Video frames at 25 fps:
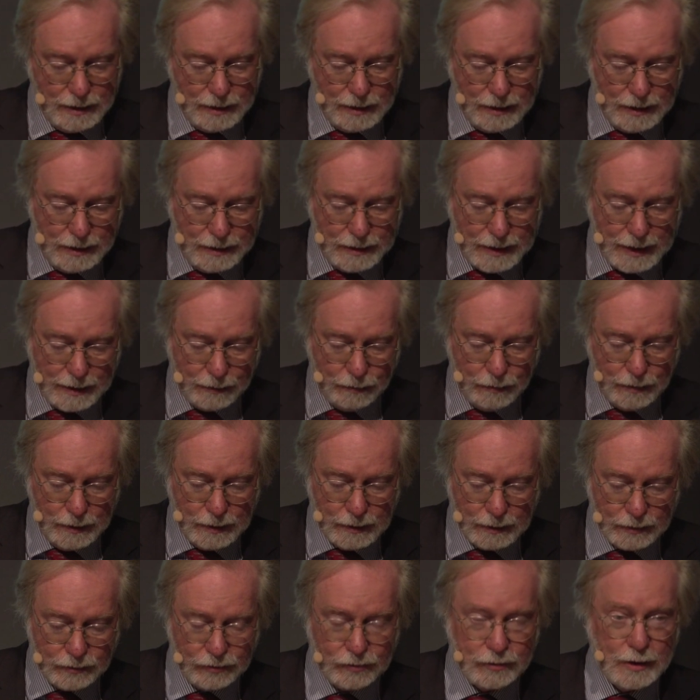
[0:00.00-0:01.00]
and
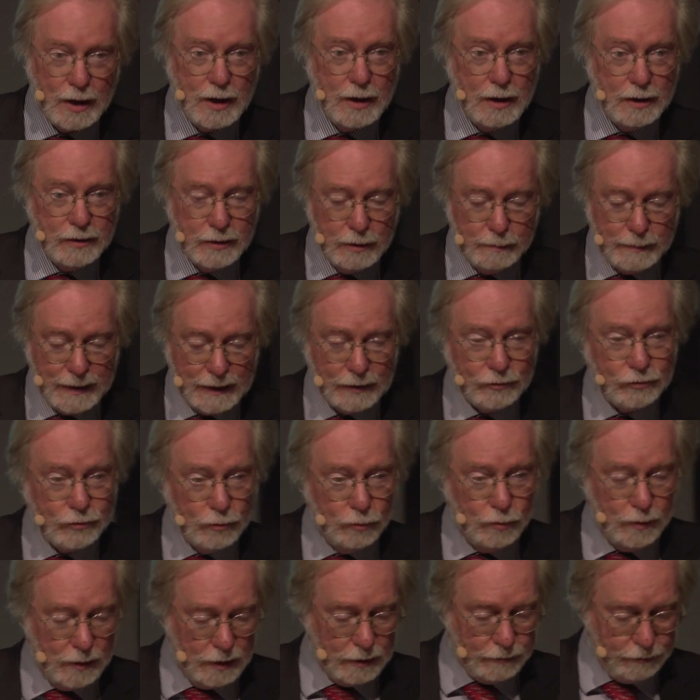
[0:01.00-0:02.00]
networks that makes the
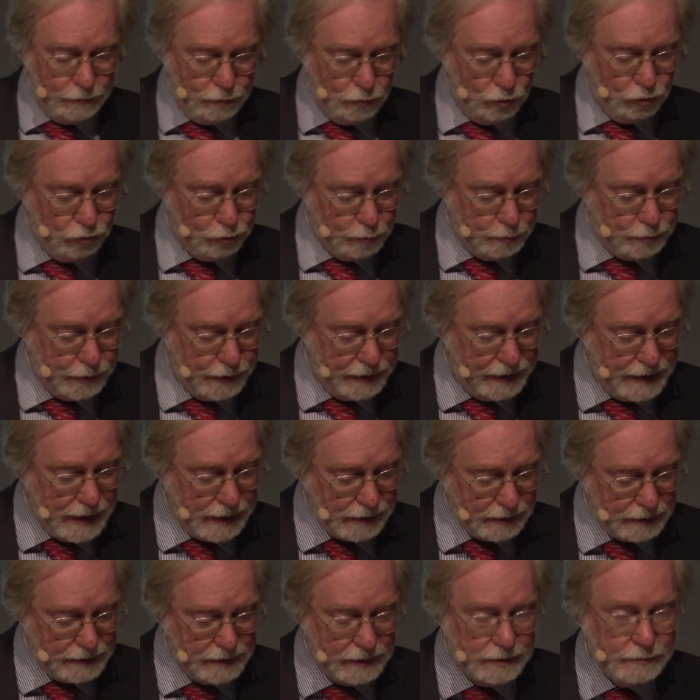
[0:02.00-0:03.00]
workforce
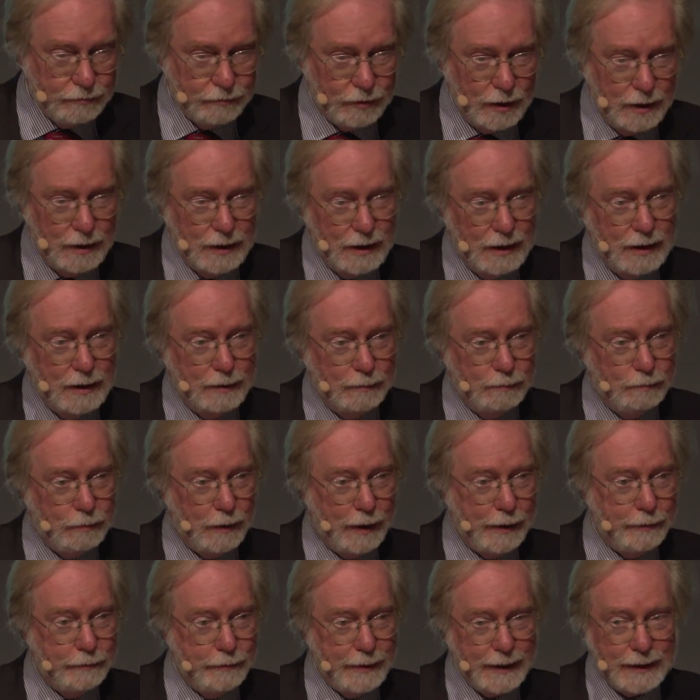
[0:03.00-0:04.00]
productive
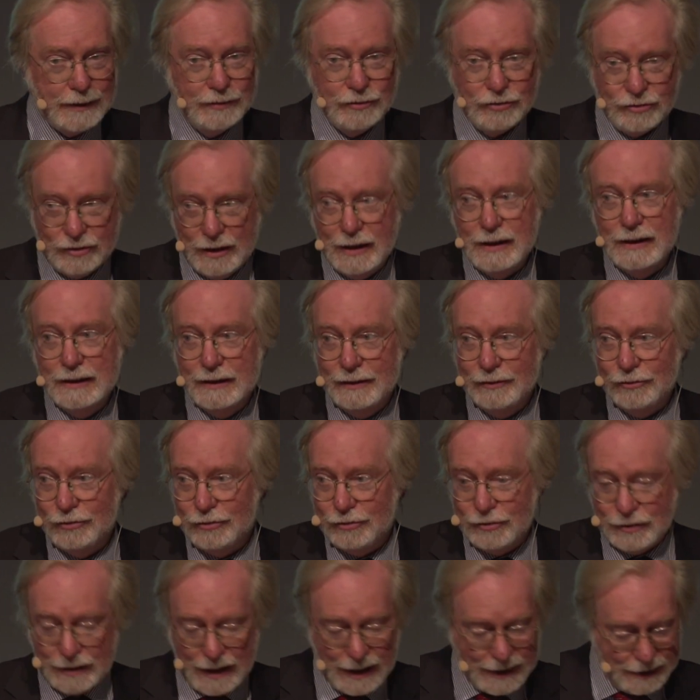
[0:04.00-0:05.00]
by reconciling
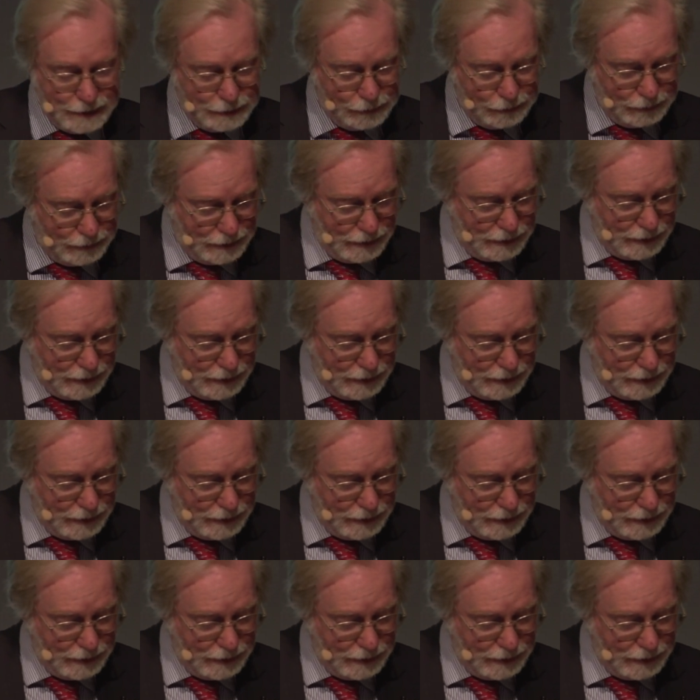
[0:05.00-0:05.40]
scale